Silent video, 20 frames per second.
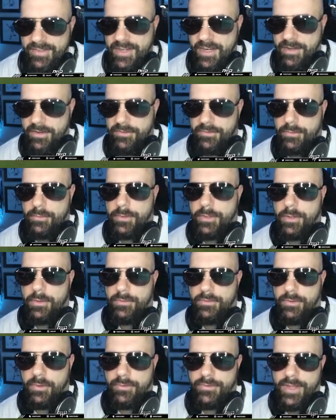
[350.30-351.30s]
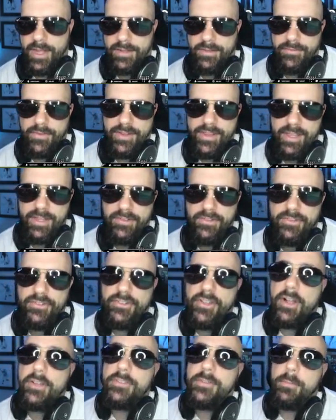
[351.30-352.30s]
and his Julio Jones activated. They
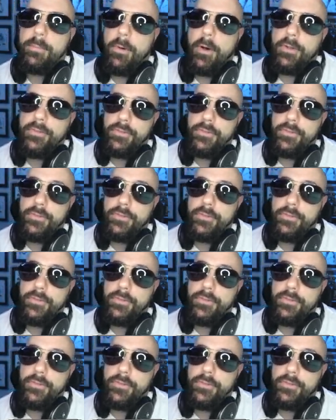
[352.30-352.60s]
chucks the ball